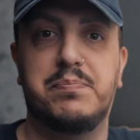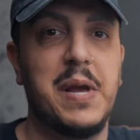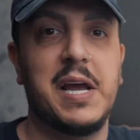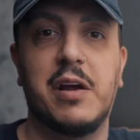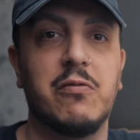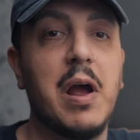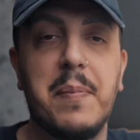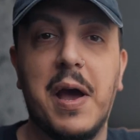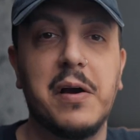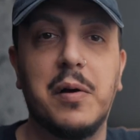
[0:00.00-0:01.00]
pick it right
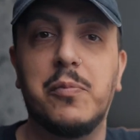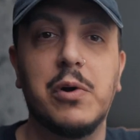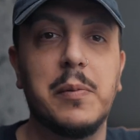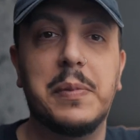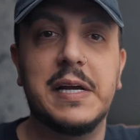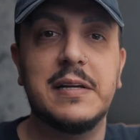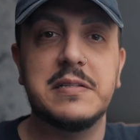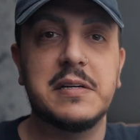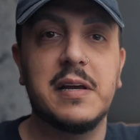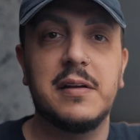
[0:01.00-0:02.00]
back up where it begins
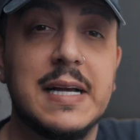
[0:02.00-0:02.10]
again.